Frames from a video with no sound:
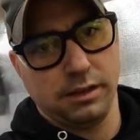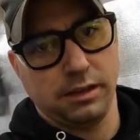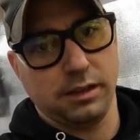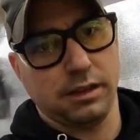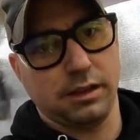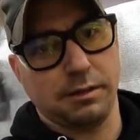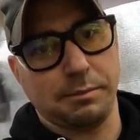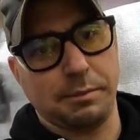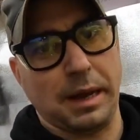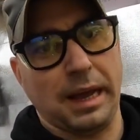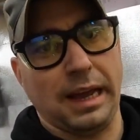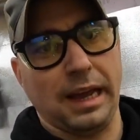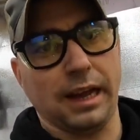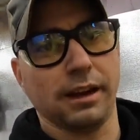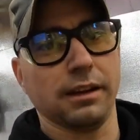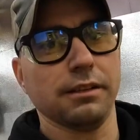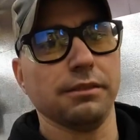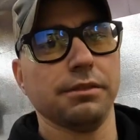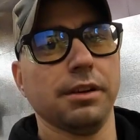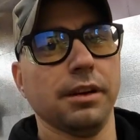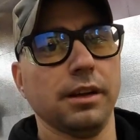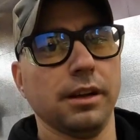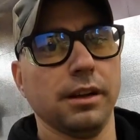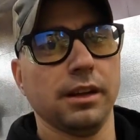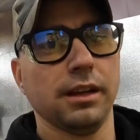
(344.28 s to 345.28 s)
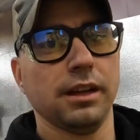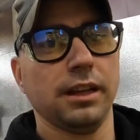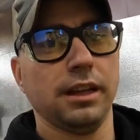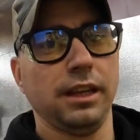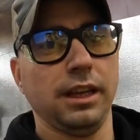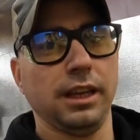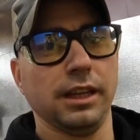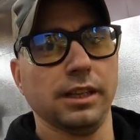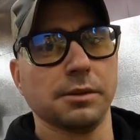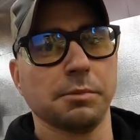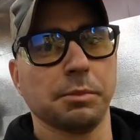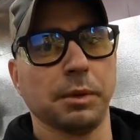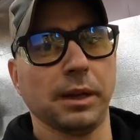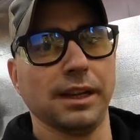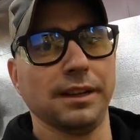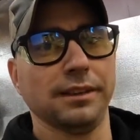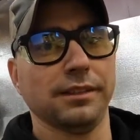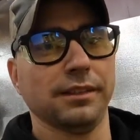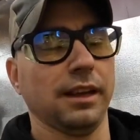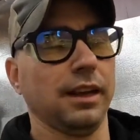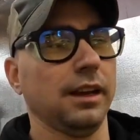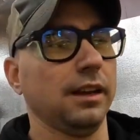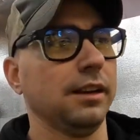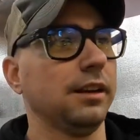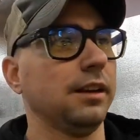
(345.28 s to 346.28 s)
the bag of kids' play
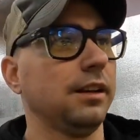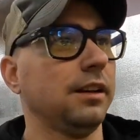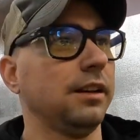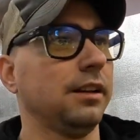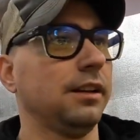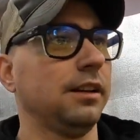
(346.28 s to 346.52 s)
sand,